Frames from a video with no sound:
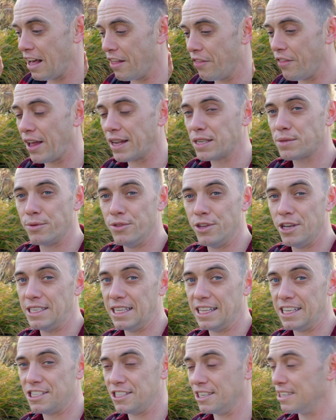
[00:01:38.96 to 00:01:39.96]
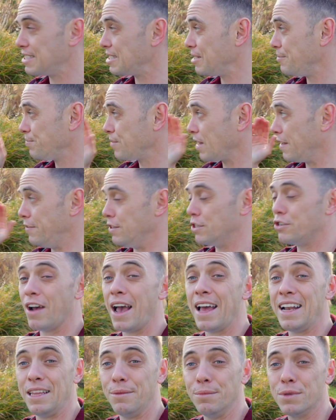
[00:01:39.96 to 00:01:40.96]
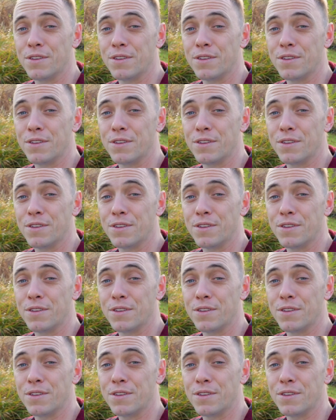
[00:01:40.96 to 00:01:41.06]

and that's when they're delicious. If you try and eat them